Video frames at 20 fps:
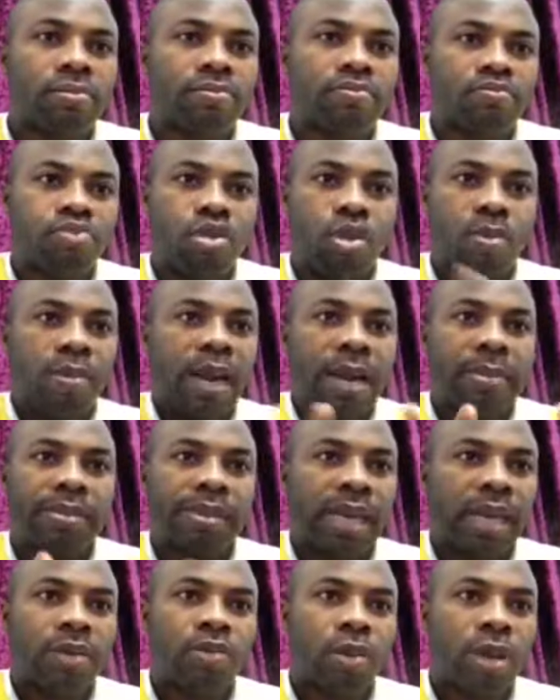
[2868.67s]

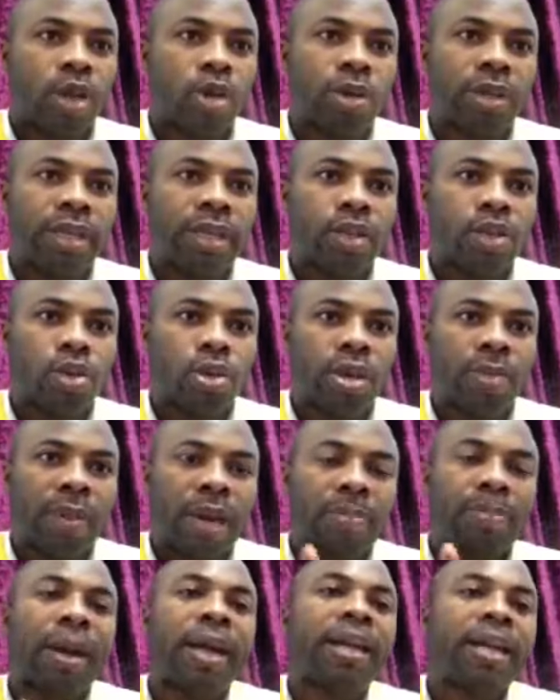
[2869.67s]
problems and we couldn't do it.
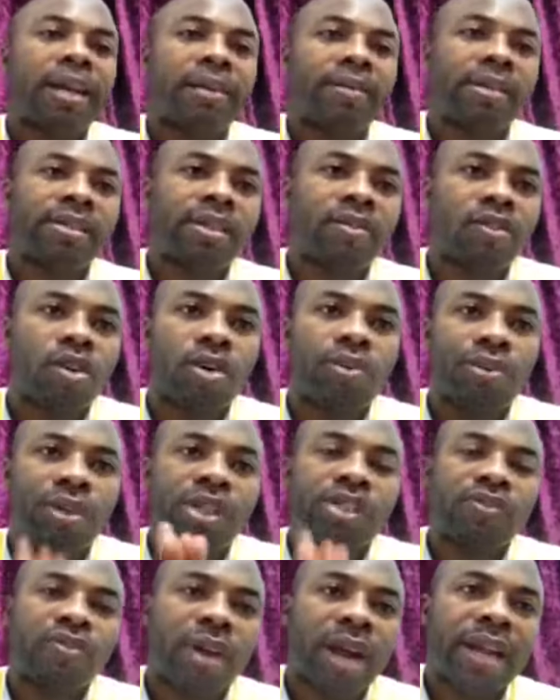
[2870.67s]
But by the grace of God,
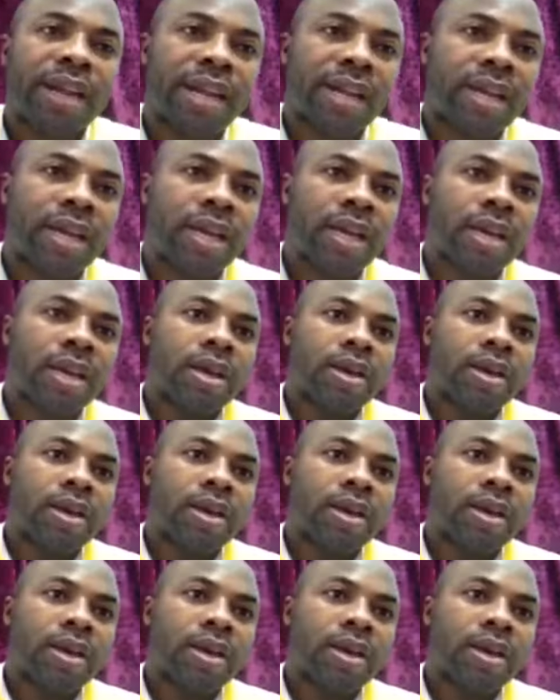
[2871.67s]
this Friday,